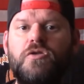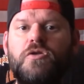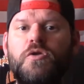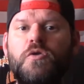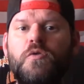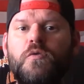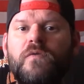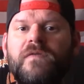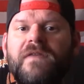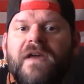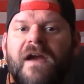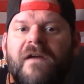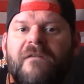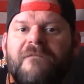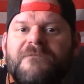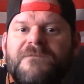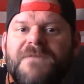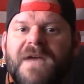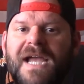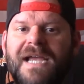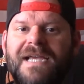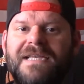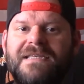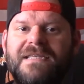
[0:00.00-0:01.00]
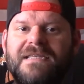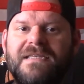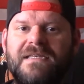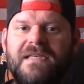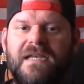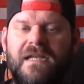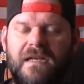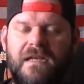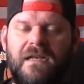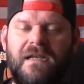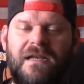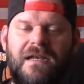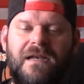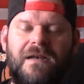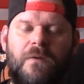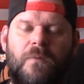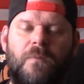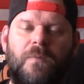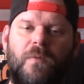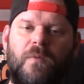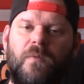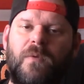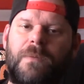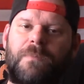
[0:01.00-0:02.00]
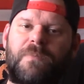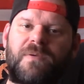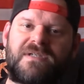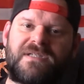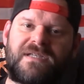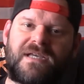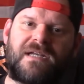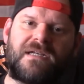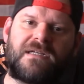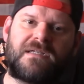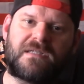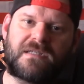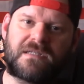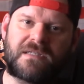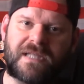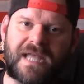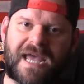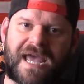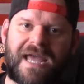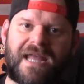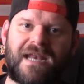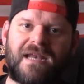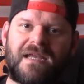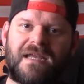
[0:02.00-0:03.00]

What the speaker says: to their face and say, no, but what percentage is that?